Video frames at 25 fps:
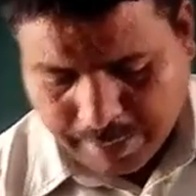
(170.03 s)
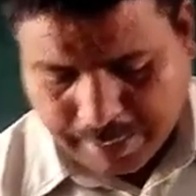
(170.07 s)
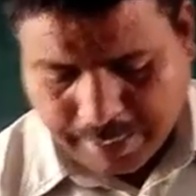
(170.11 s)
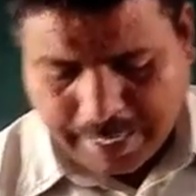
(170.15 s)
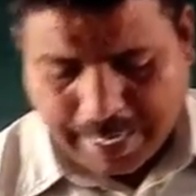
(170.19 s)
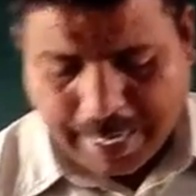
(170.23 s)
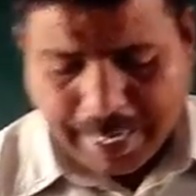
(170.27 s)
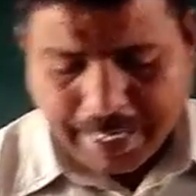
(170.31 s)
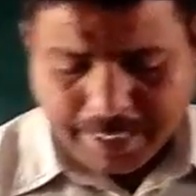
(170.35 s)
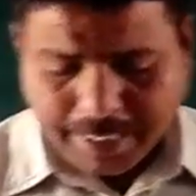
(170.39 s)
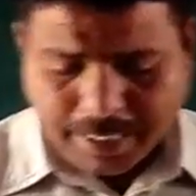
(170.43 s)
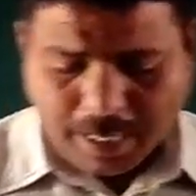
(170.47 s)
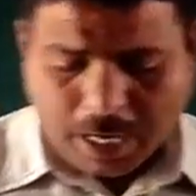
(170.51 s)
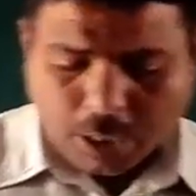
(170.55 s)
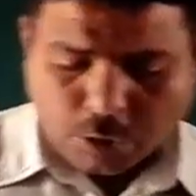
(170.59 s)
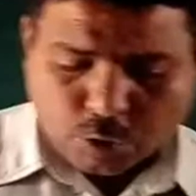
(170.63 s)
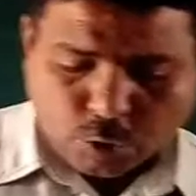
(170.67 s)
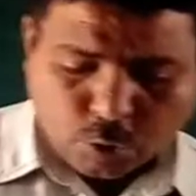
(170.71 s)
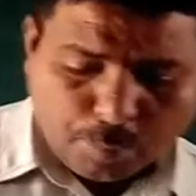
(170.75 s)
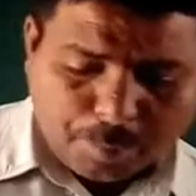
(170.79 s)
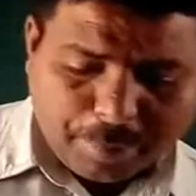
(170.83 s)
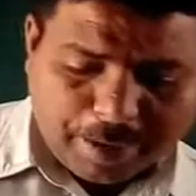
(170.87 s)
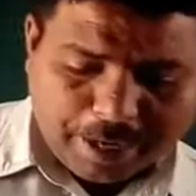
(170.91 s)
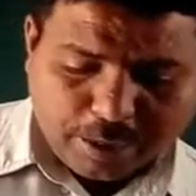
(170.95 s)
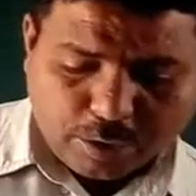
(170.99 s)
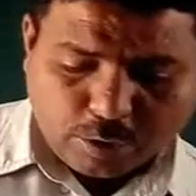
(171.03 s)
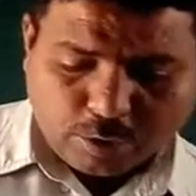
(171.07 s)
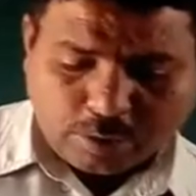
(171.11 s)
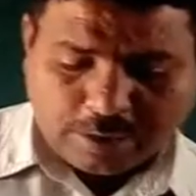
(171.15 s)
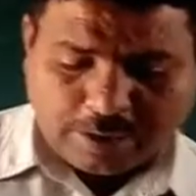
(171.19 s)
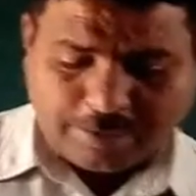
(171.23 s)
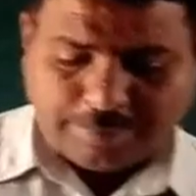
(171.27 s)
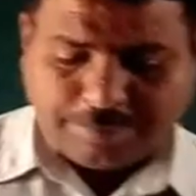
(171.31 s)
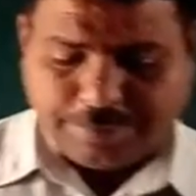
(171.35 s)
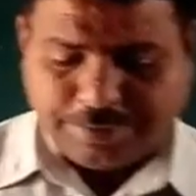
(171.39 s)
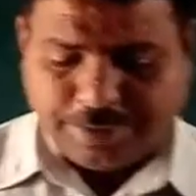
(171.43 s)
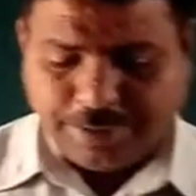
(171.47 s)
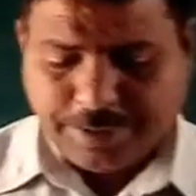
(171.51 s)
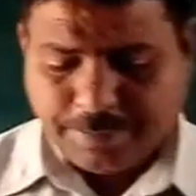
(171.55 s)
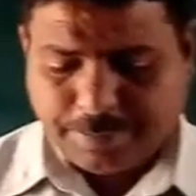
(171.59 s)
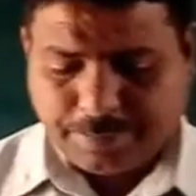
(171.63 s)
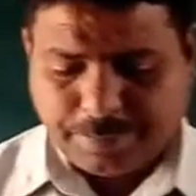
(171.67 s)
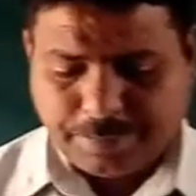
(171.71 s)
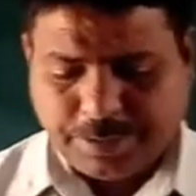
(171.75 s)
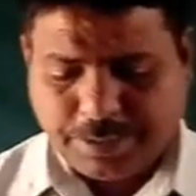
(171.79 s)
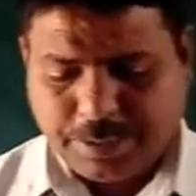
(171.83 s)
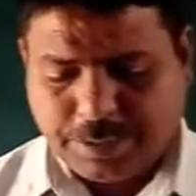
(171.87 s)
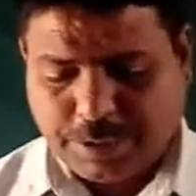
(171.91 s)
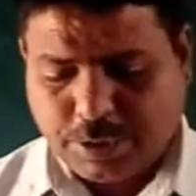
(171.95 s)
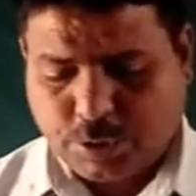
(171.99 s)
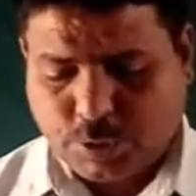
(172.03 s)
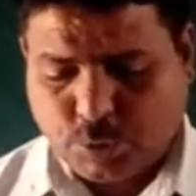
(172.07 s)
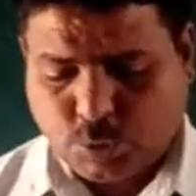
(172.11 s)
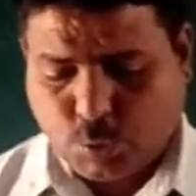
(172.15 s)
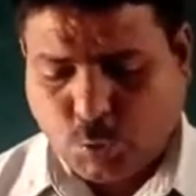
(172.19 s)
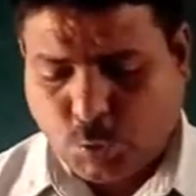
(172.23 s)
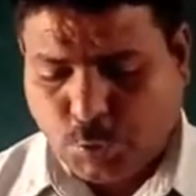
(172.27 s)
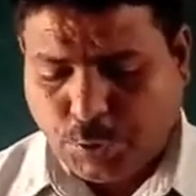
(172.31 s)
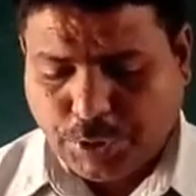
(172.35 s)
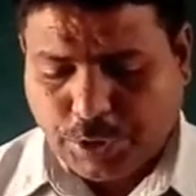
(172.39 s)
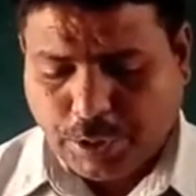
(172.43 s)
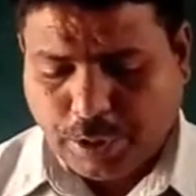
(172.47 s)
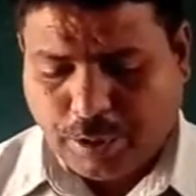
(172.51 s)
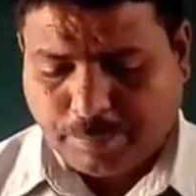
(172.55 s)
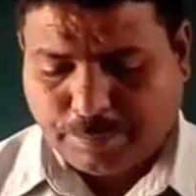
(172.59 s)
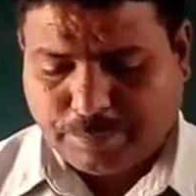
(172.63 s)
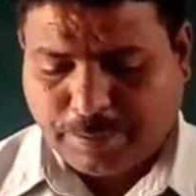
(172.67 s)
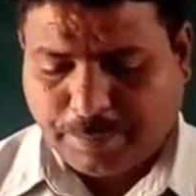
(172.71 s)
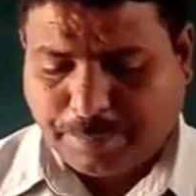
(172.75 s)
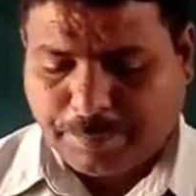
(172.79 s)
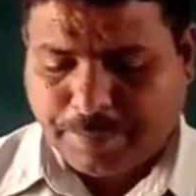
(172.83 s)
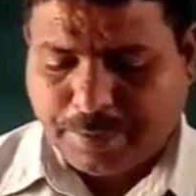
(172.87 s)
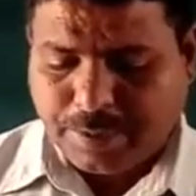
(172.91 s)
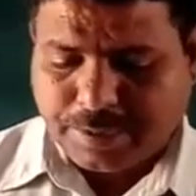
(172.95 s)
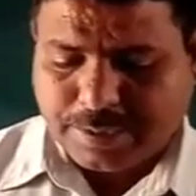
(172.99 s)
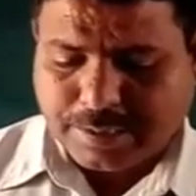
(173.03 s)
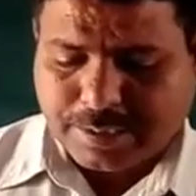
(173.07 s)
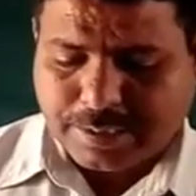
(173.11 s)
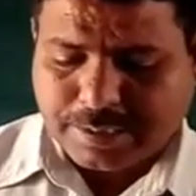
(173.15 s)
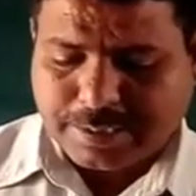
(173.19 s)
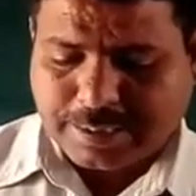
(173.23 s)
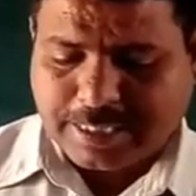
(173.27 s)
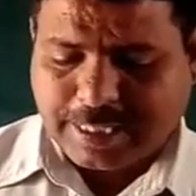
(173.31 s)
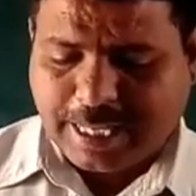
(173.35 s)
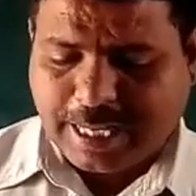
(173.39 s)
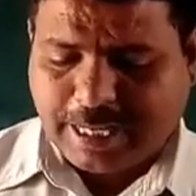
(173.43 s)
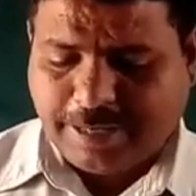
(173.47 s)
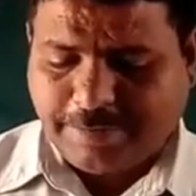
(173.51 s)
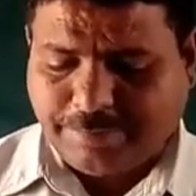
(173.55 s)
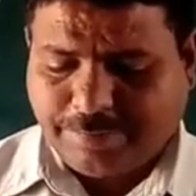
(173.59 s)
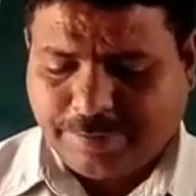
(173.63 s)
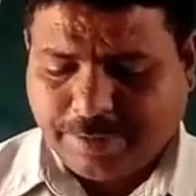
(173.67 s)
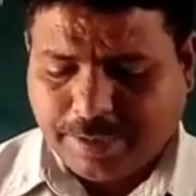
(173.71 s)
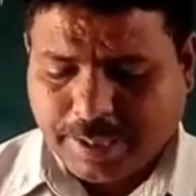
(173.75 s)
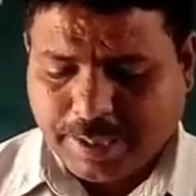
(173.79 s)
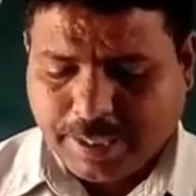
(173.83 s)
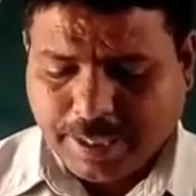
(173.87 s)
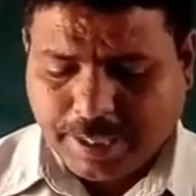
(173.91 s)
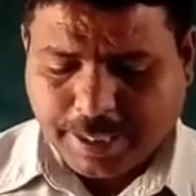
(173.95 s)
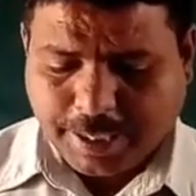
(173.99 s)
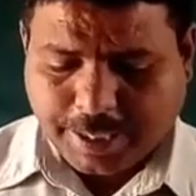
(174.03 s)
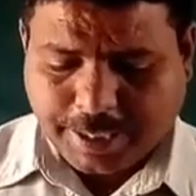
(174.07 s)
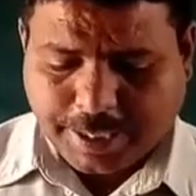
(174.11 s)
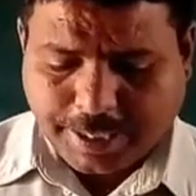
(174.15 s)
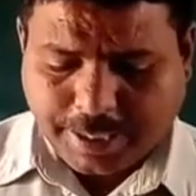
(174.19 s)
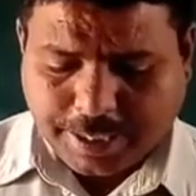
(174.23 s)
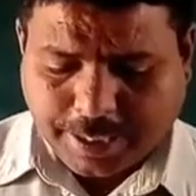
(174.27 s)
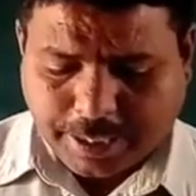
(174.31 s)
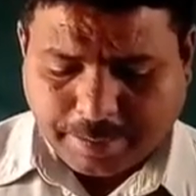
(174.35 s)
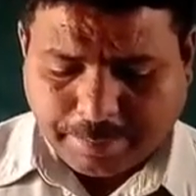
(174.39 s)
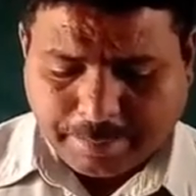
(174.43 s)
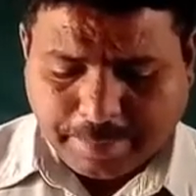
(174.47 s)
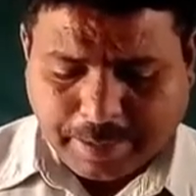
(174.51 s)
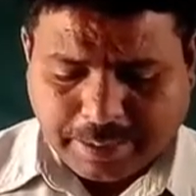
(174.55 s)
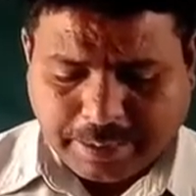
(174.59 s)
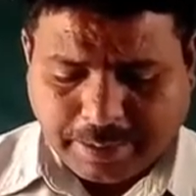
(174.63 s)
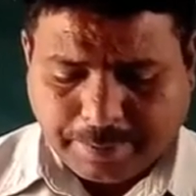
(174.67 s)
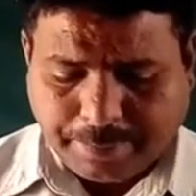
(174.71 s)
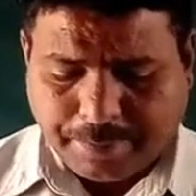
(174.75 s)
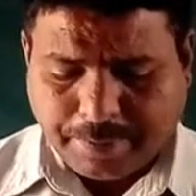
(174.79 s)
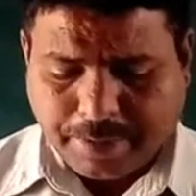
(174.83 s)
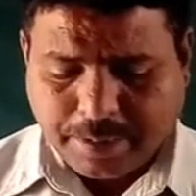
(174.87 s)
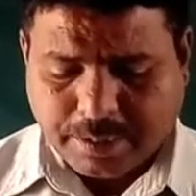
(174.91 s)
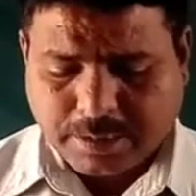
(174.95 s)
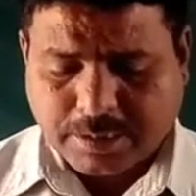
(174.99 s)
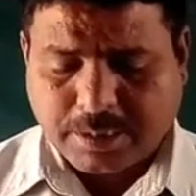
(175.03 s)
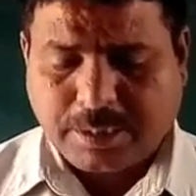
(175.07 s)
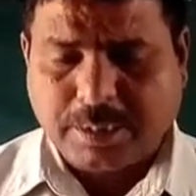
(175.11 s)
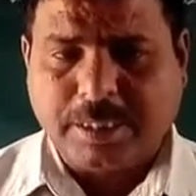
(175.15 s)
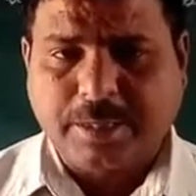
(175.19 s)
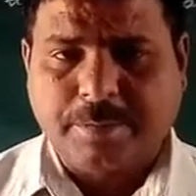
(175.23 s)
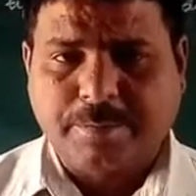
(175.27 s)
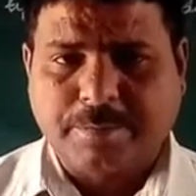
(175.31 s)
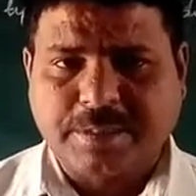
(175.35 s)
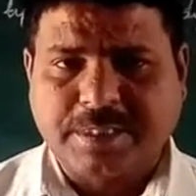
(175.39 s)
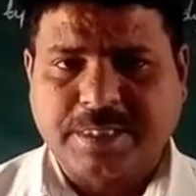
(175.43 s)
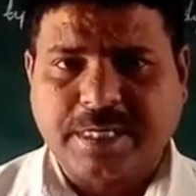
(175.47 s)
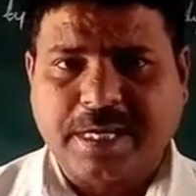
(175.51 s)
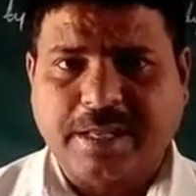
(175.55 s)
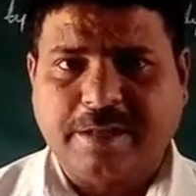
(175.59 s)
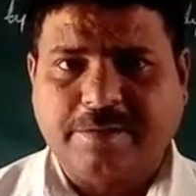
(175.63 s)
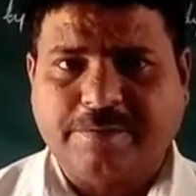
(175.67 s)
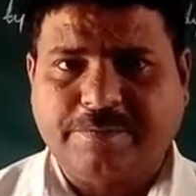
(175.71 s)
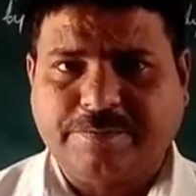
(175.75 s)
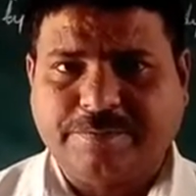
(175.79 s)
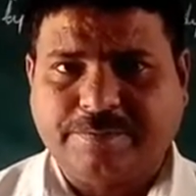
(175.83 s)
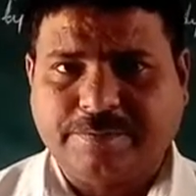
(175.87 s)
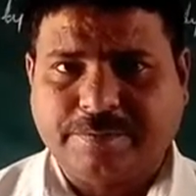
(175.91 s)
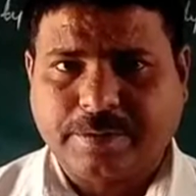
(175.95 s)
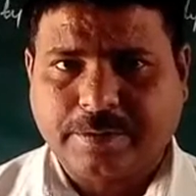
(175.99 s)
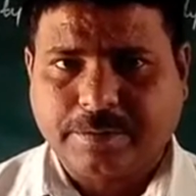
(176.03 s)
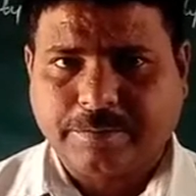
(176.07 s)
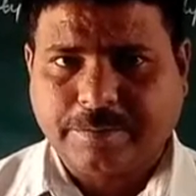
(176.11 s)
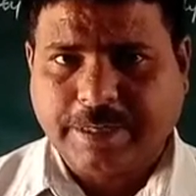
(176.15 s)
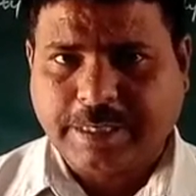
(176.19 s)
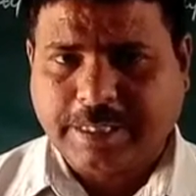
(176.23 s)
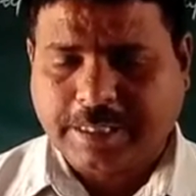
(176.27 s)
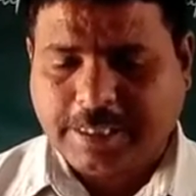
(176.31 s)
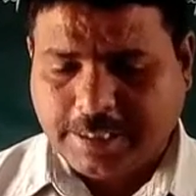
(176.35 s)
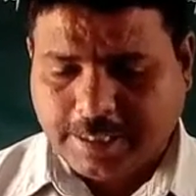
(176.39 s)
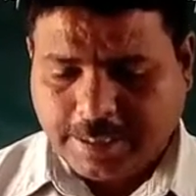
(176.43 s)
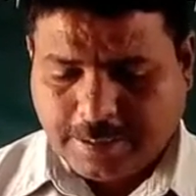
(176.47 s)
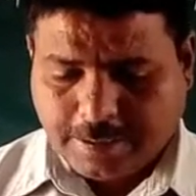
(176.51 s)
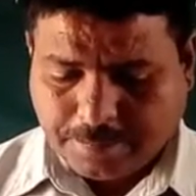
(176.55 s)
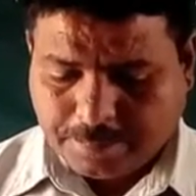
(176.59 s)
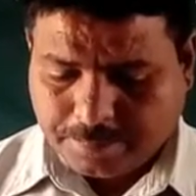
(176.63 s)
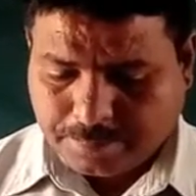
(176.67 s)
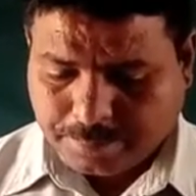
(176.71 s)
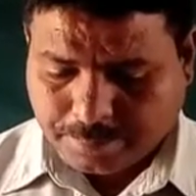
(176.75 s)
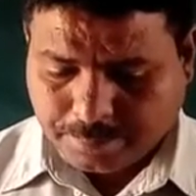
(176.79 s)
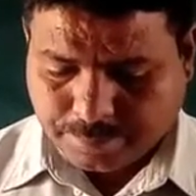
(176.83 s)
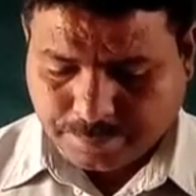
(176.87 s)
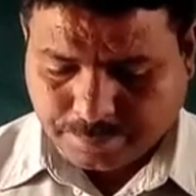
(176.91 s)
An autobiography is the story of the person's life written by the person himself. Very clear?